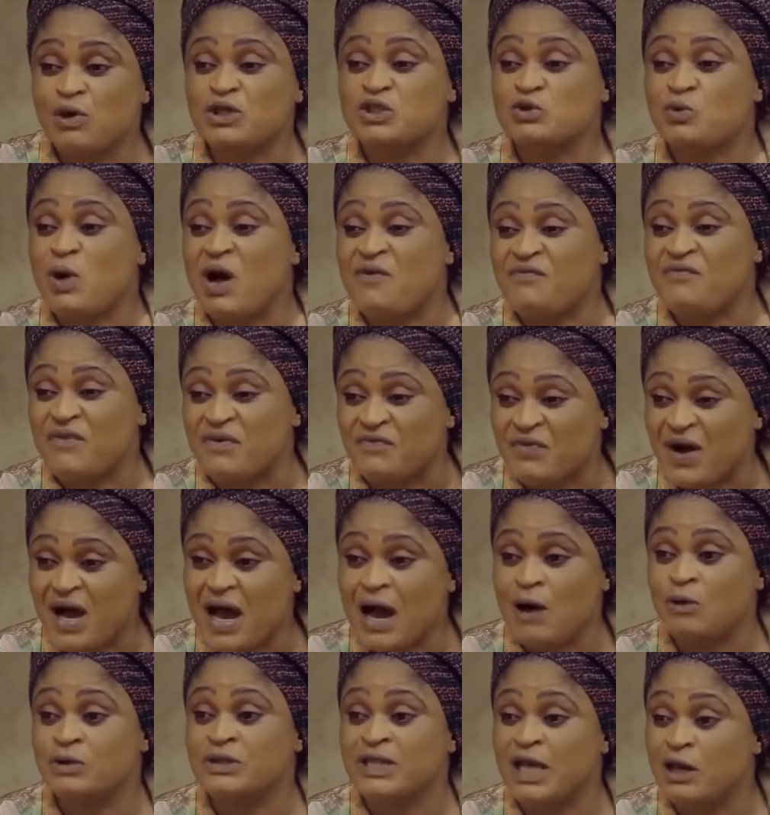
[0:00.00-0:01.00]
But see what
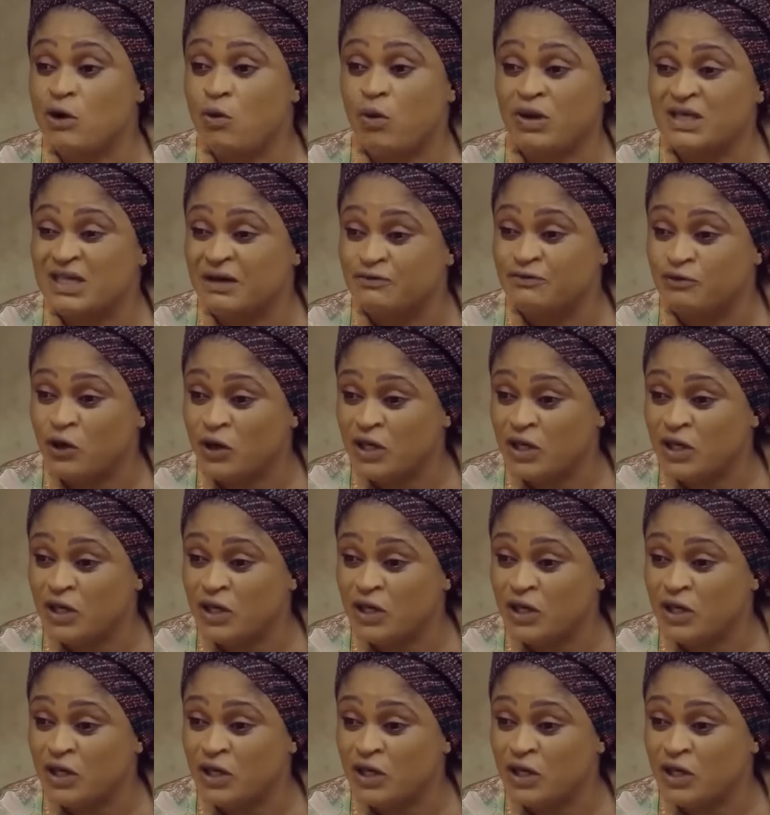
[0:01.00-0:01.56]
Fafa, I'll tell you what